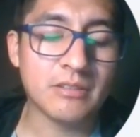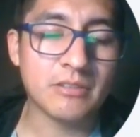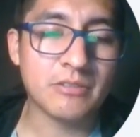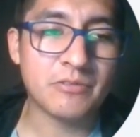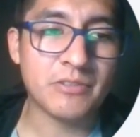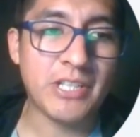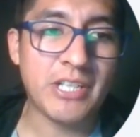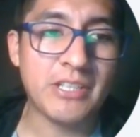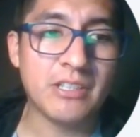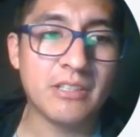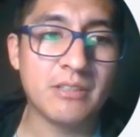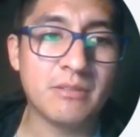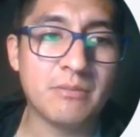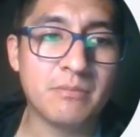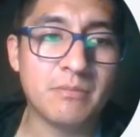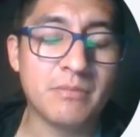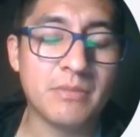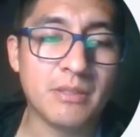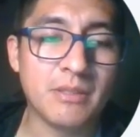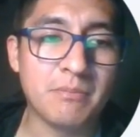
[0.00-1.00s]
gradient
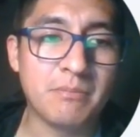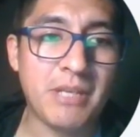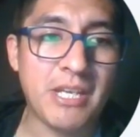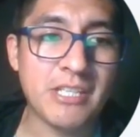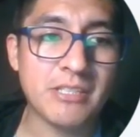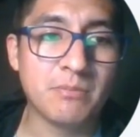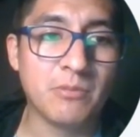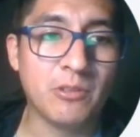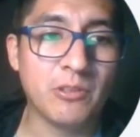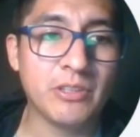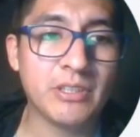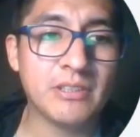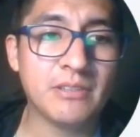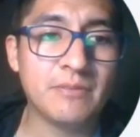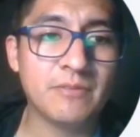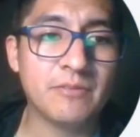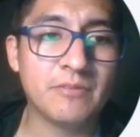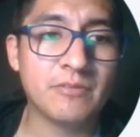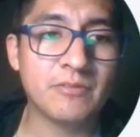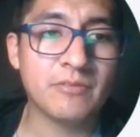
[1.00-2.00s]
based model.
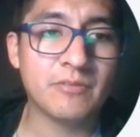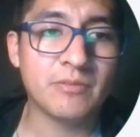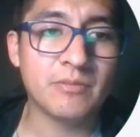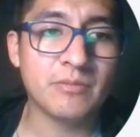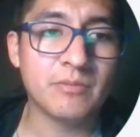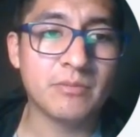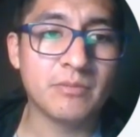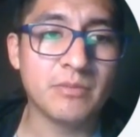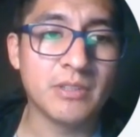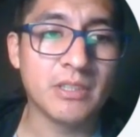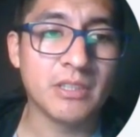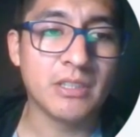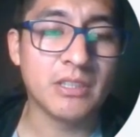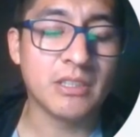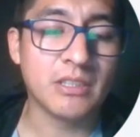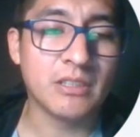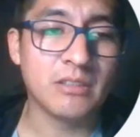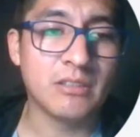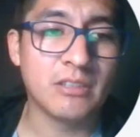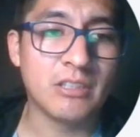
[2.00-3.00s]

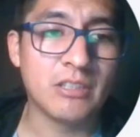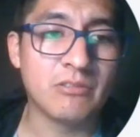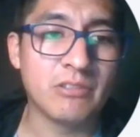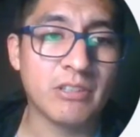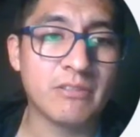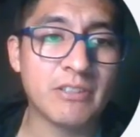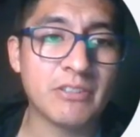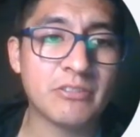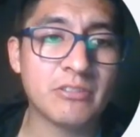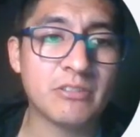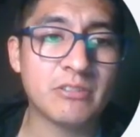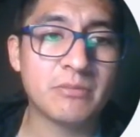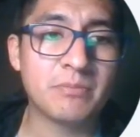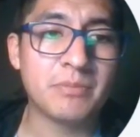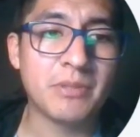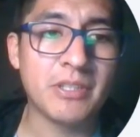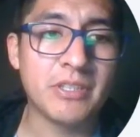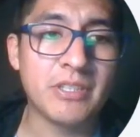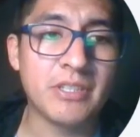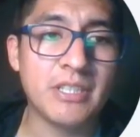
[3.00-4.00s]
The regressor
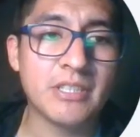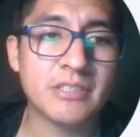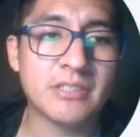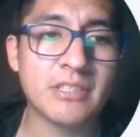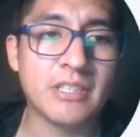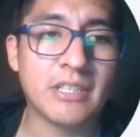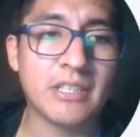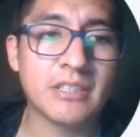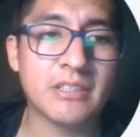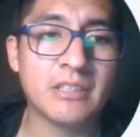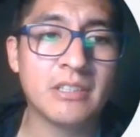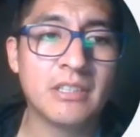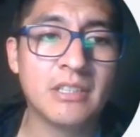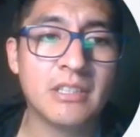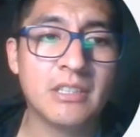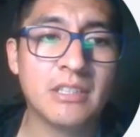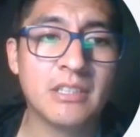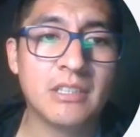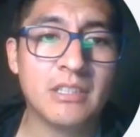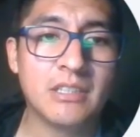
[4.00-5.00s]
predicts that
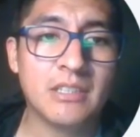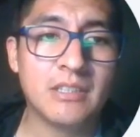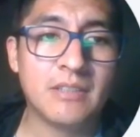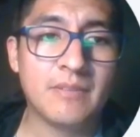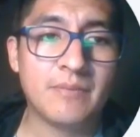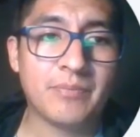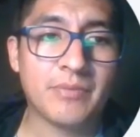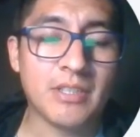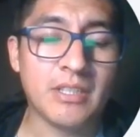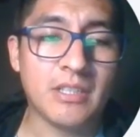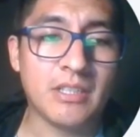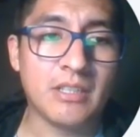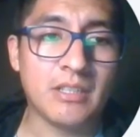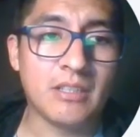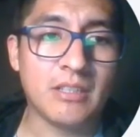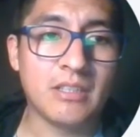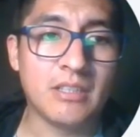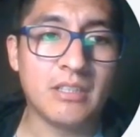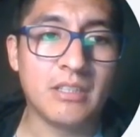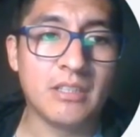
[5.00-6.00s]

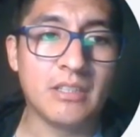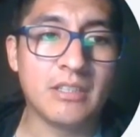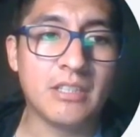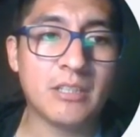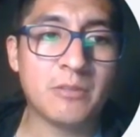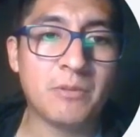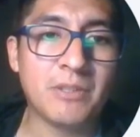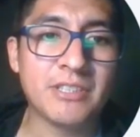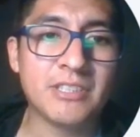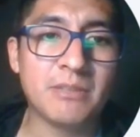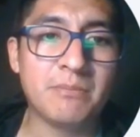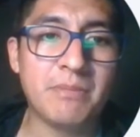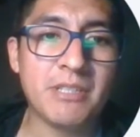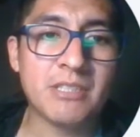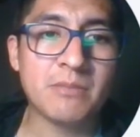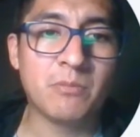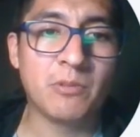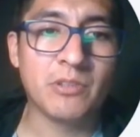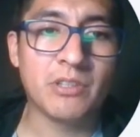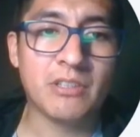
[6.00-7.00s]
that was the
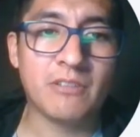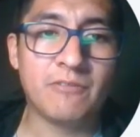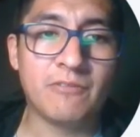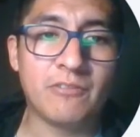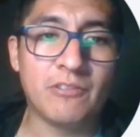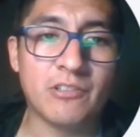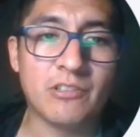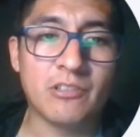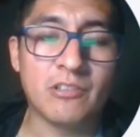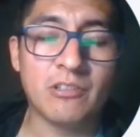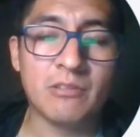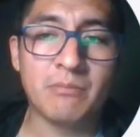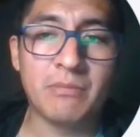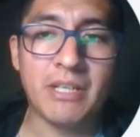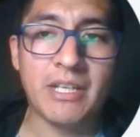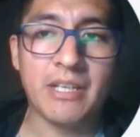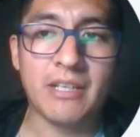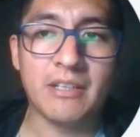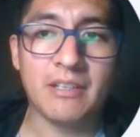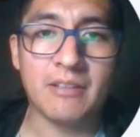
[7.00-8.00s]
best model for all
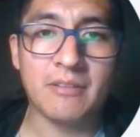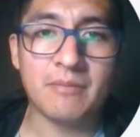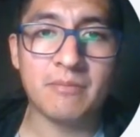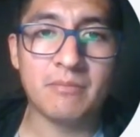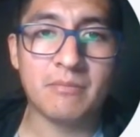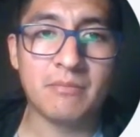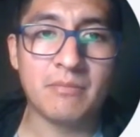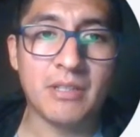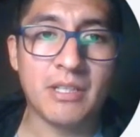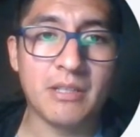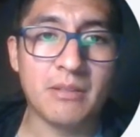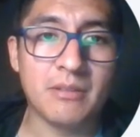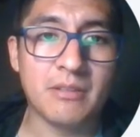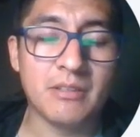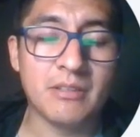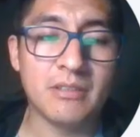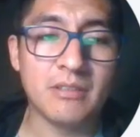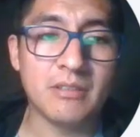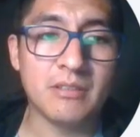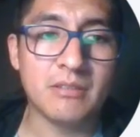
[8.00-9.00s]
my my
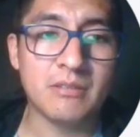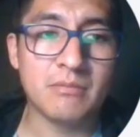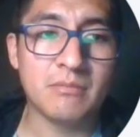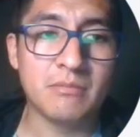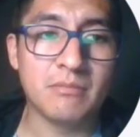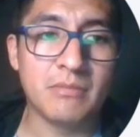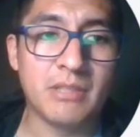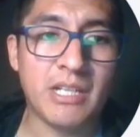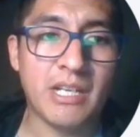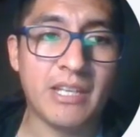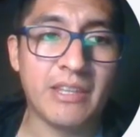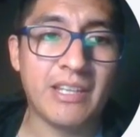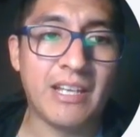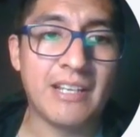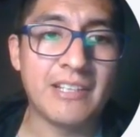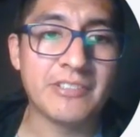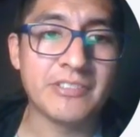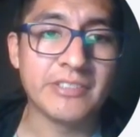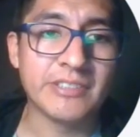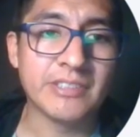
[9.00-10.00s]

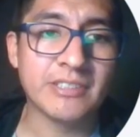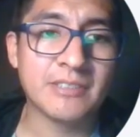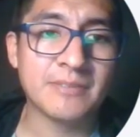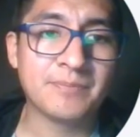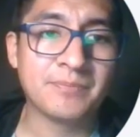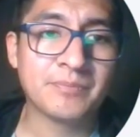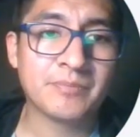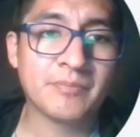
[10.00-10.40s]
analysis.